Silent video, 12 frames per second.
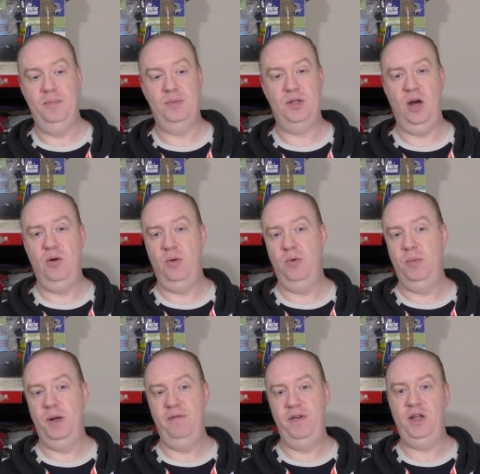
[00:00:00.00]
So it would have
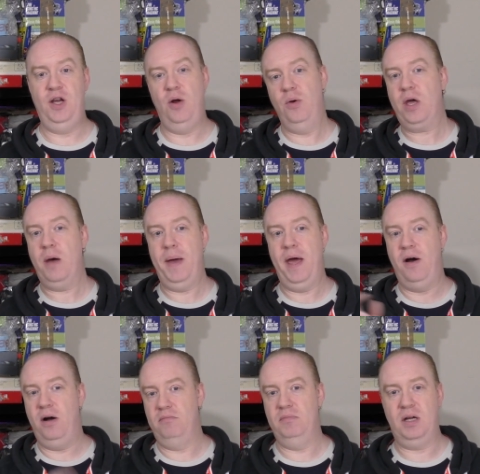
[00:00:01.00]
been the video that come
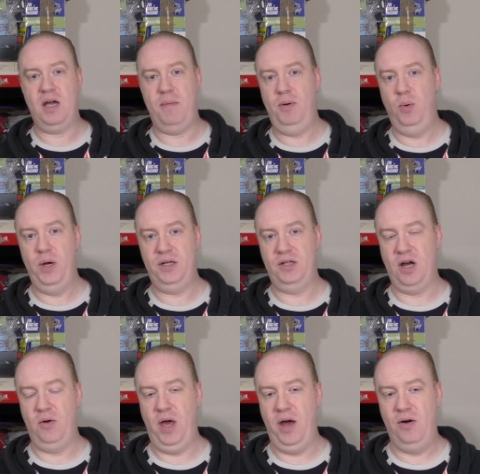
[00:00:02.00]
out a couple of weeks
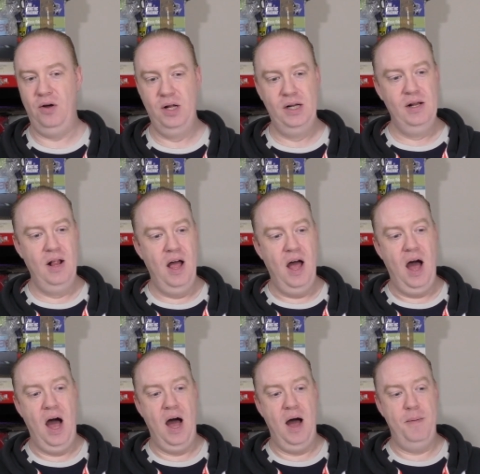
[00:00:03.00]
ago now.
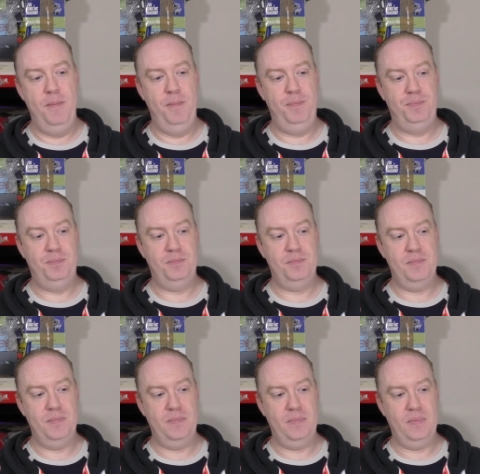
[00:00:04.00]
And
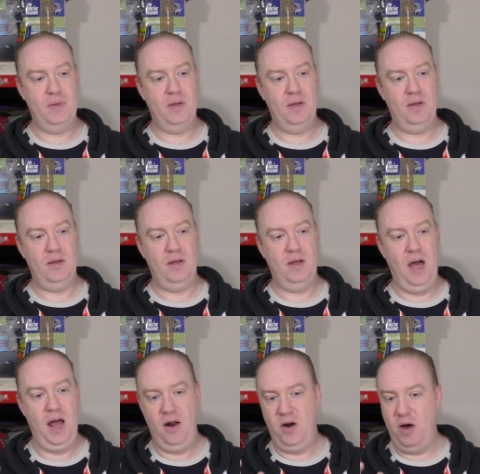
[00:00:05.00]

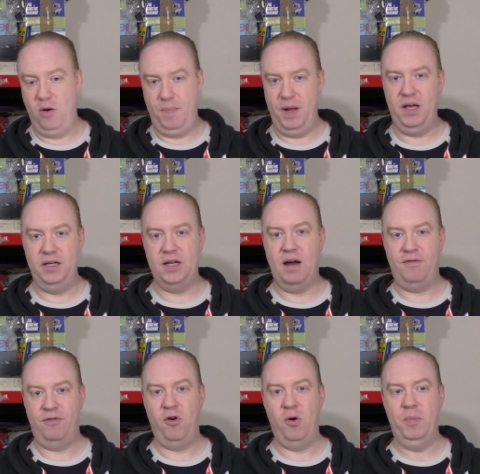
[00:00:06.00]
I know I picked these up
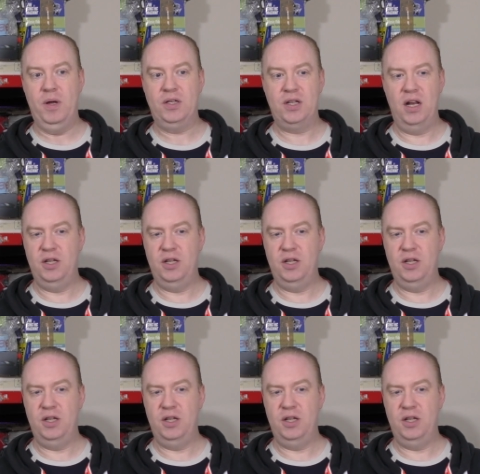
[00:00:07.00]
from a seller.